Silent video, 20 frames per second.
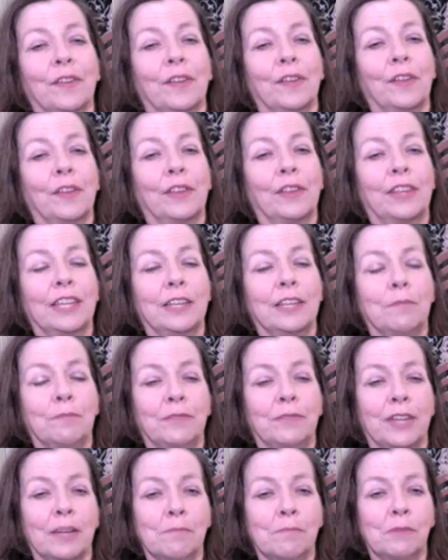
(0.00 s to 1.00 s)
the
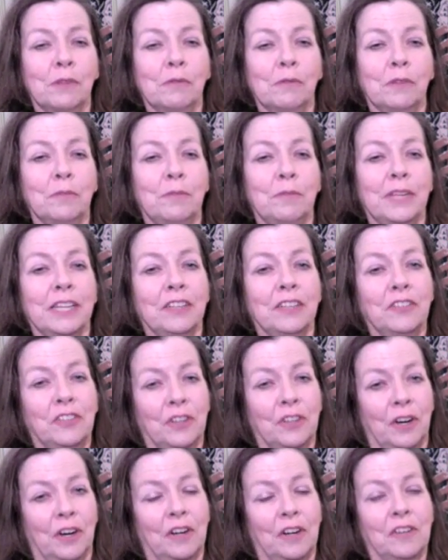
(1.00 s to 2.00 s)
temple would be in
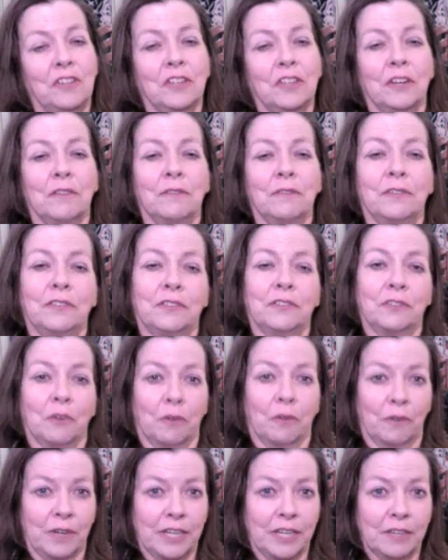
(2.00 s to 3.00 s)
charge of
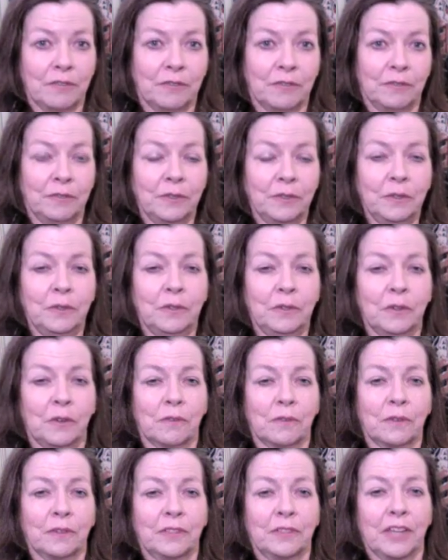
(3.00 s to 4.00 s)
storing food
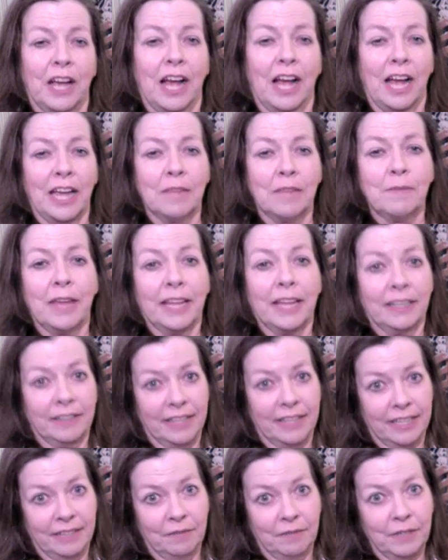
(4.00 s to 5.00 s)
over time and
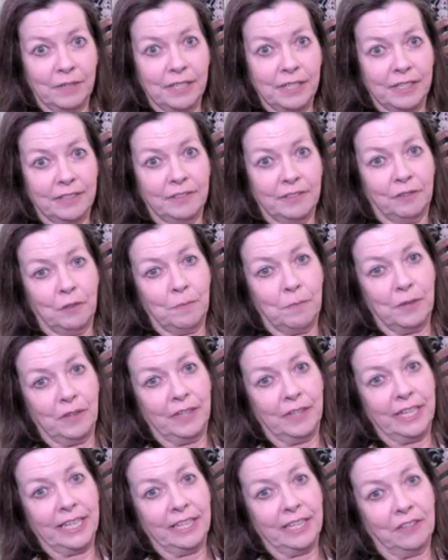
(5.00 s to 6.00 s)
then
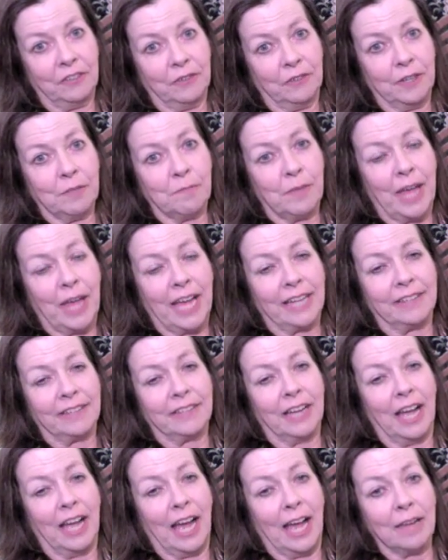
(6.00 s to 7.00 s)
redistributing it during bad
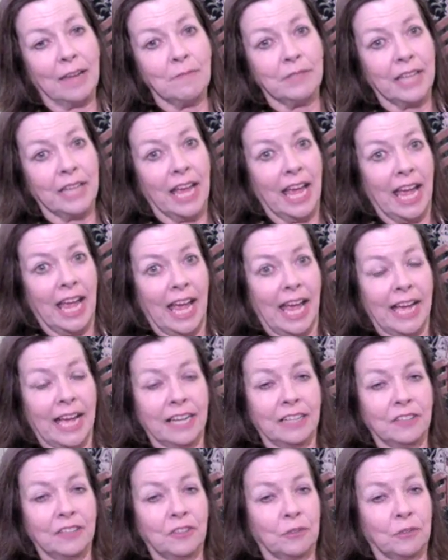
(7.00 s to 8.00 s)
times
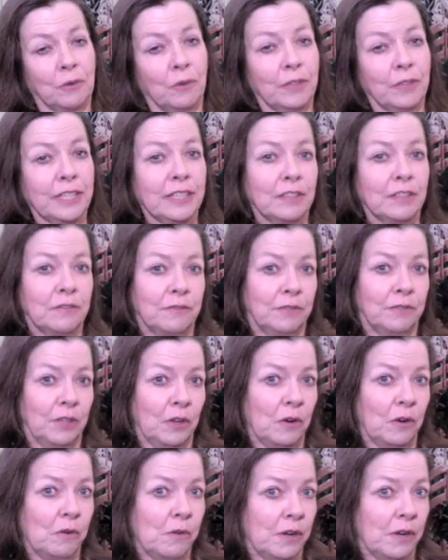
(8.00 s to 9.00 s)
and controlling the
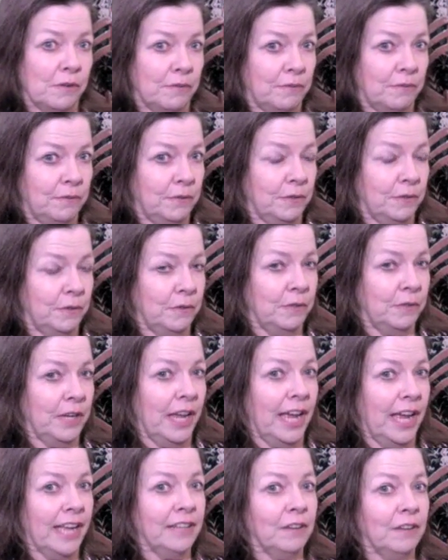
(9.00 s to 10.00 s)
flow of food
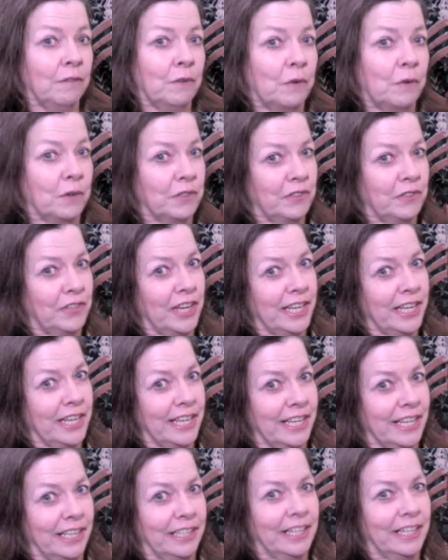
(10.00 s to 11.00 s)
and, of course,
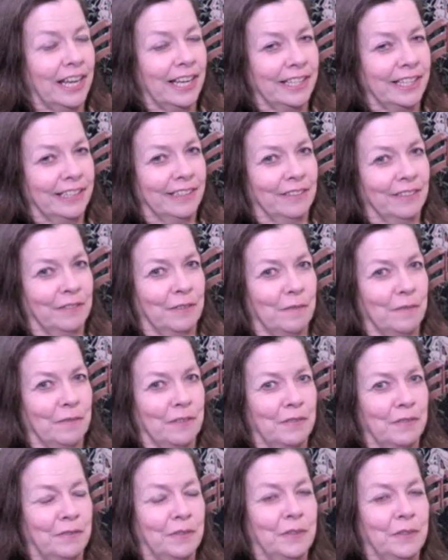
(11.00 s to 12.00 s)
taking a cut from the
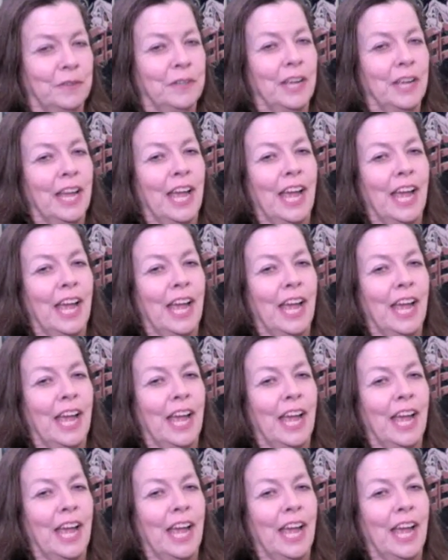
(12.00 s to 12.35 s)
food.